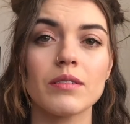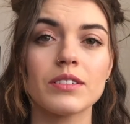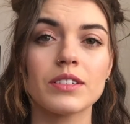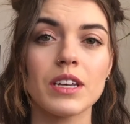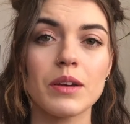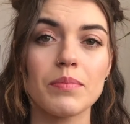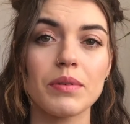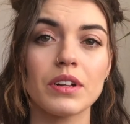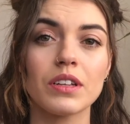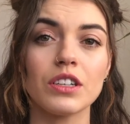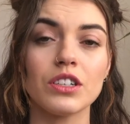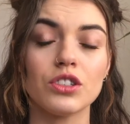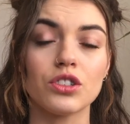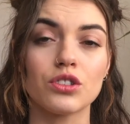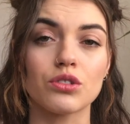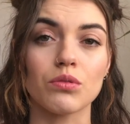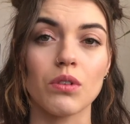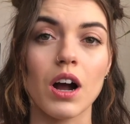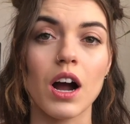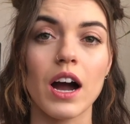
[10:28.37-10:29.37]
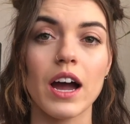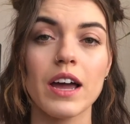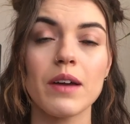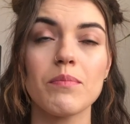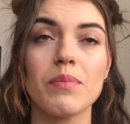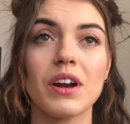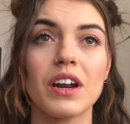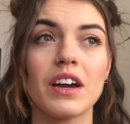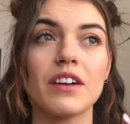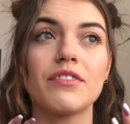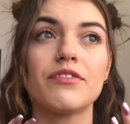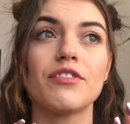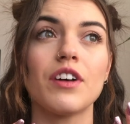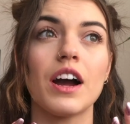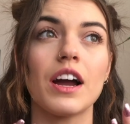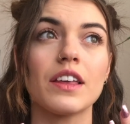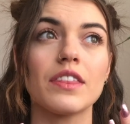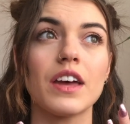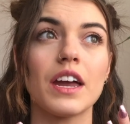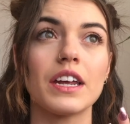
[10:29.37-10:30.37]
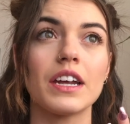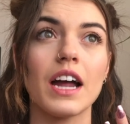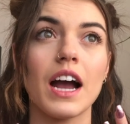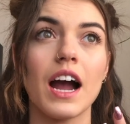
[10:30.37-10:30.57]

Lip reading: typically dry, but I find that